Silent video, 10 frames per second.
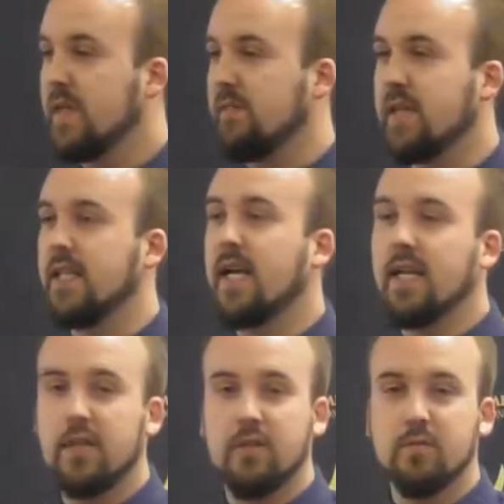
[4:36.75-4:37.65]
If they
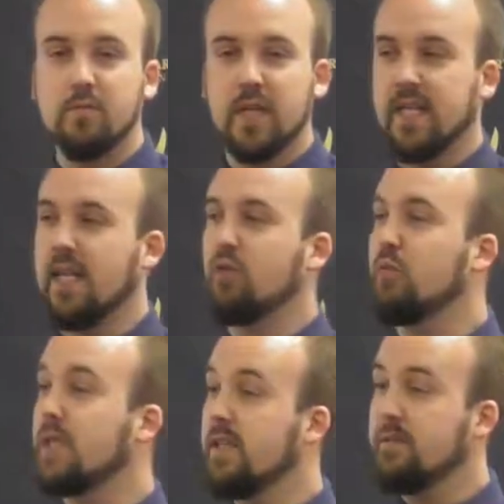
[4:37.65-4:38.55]
like you, they will
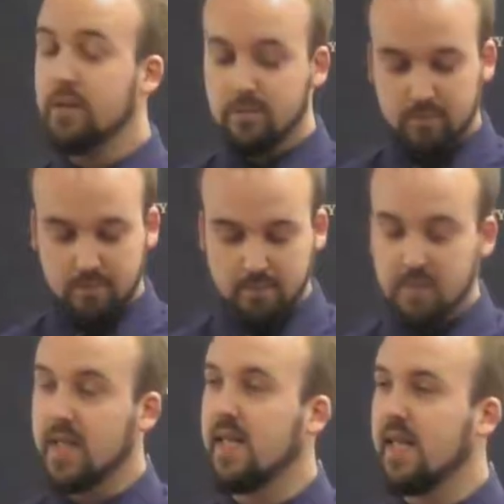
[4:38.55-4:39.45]
believe you,
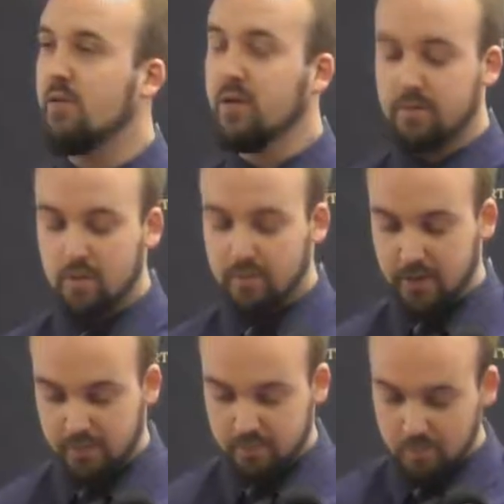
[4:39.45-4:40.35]
and they will vote for
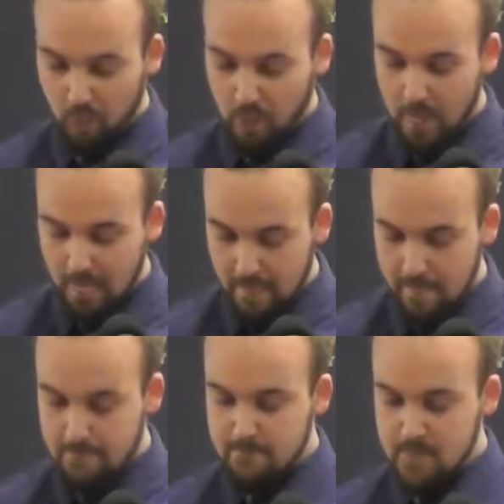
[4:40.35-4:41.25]
you.
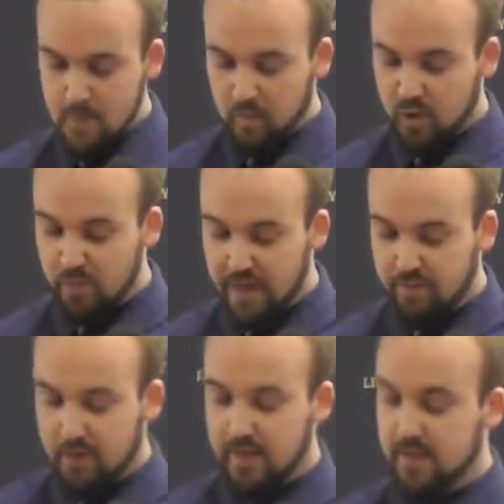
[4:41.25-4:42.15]
So
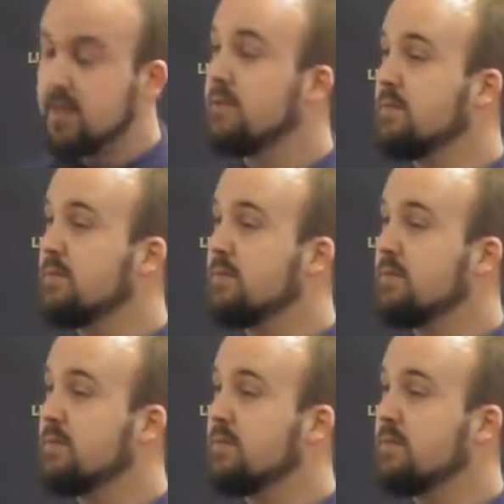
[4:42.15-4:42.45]
make friends.